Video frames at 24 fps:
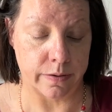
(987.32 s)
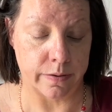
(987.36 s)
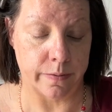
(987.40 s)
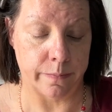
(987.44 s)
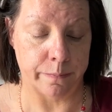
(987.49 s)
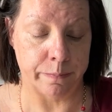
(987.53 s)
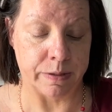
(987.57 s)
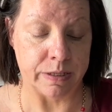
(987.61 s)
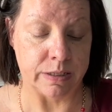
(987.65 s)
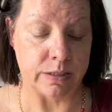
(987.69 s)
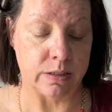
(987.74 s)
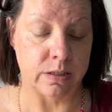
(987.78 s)

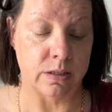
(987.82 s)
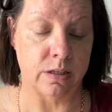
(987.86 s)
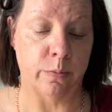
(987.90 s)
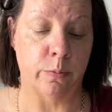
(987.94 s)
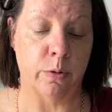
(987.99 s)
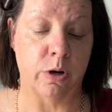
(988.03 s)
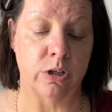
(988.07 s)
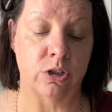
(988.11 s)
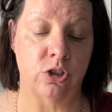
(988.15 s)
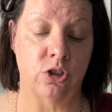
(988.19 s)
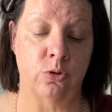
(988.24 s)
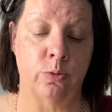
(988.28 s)
this is the
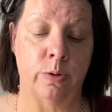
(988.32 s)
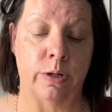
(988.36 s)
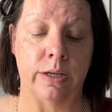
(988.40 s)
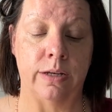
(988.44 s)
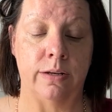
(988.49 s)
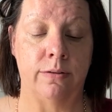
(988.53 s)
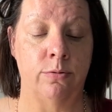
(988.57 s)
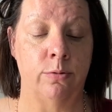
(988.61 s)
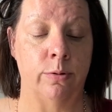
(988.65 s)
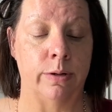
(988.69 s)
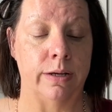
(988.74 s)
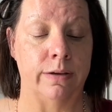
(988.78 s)
March
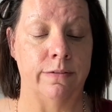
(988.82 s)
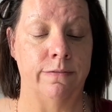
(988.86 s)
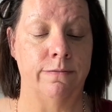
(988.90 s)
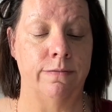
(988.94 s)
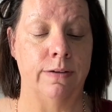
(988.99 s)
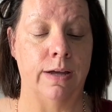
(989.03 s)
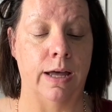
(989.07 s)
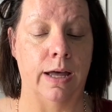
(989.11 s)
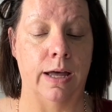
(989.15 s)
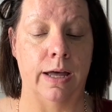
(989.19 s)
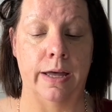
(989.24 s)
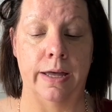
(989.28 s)

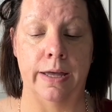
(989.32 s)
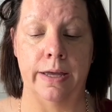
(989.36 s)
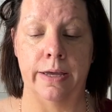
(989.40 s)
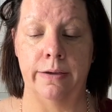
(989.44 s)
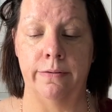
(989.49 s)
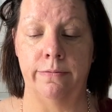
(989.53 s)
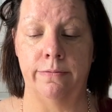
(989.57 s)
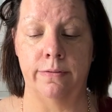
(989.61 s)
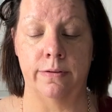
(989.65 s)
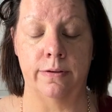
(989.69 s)
2025.